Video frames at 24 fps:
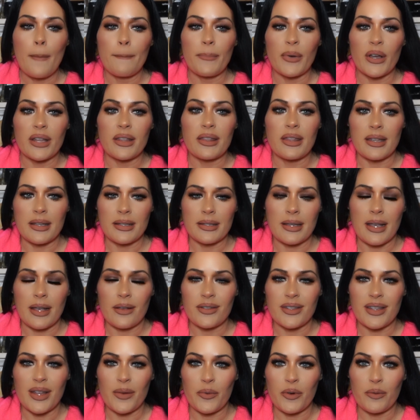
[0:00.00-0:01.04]
but this
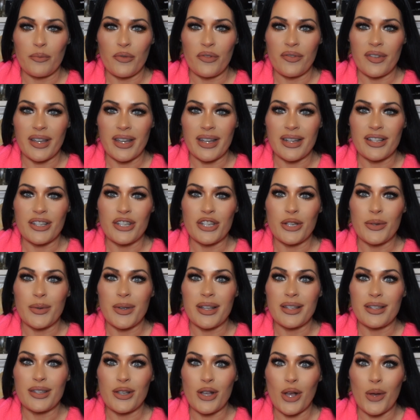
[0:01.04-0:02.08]
house that we're moving into
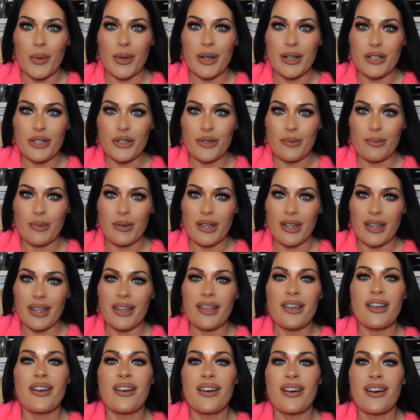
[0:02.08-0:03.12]
is going to
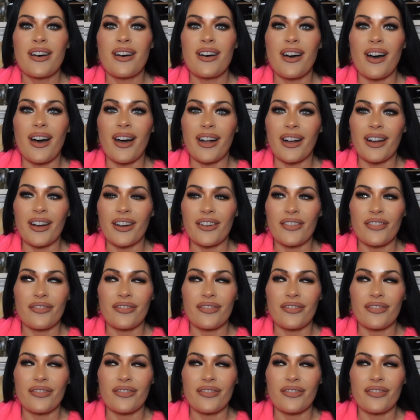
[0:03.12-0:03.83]
be our